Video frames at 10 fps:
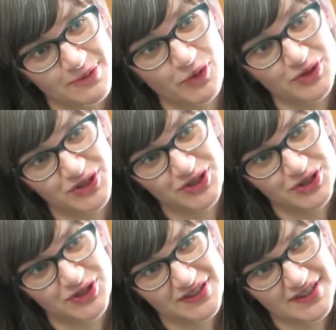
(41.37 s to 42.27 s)
supporting
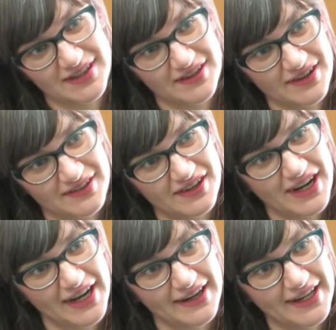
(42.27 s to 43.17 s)
students in
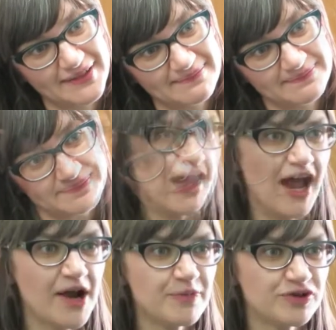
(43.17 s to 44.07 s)
their learning.
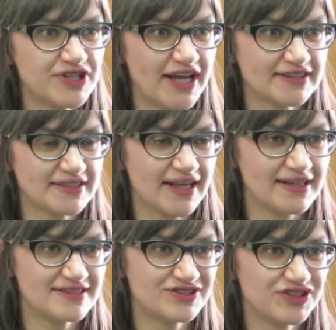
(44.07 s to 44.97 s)
Our project
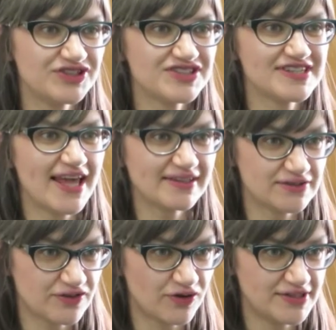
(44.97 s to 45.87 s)
is Students as
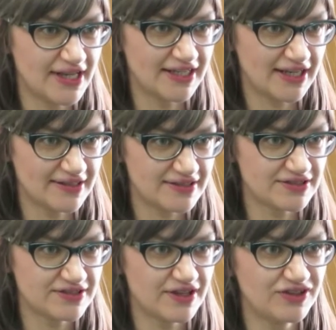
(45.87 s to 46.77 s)
Active Content
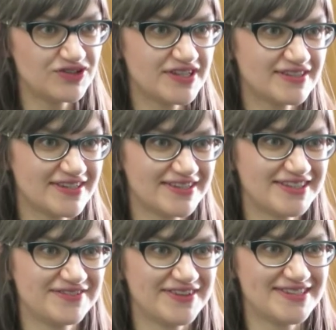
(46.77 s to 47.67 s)
Creators using
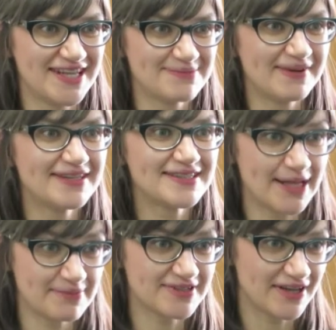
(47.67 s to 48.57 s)
Xerte for Assessment in
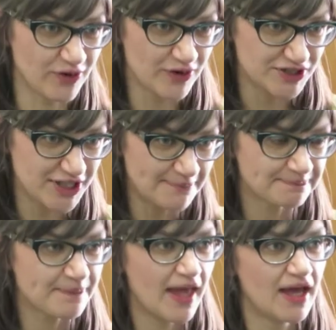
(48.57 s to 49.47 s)
Cyberpsychology.
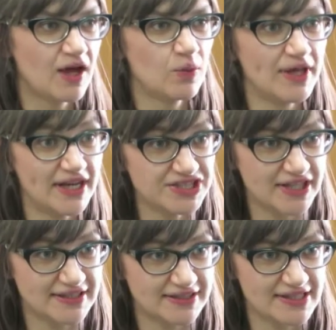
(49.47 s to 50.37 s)
We
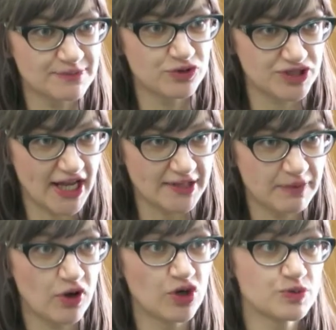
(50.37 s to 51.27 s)
initiated this project
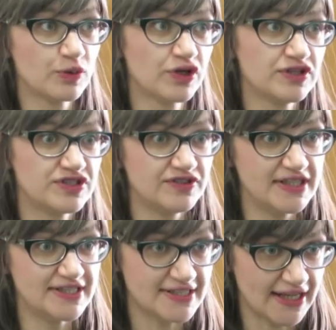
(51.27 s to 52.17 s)
because we're looking to
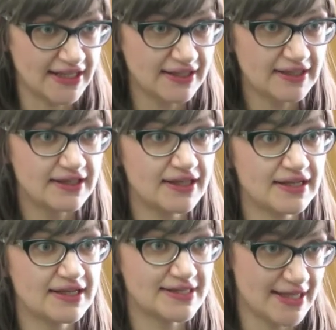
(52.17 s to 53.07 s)
redesign
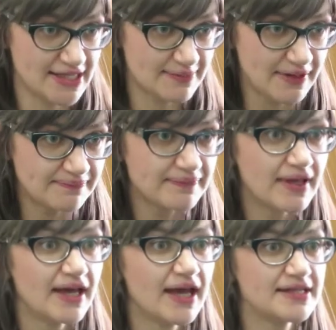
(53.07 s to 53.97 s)
the assessment
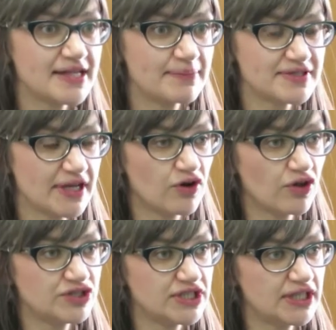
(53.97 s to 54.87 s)
in
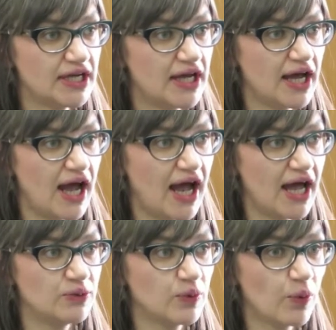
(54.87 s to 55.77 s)
cyberpsychology,
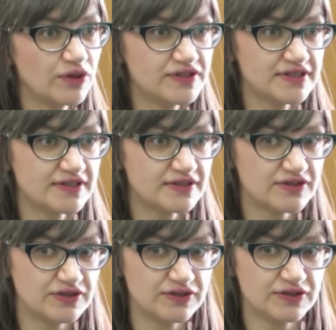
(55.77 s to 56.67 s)
and we wanted
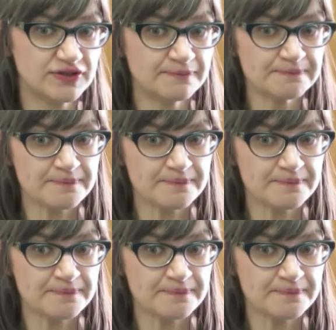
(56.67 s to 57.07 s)
to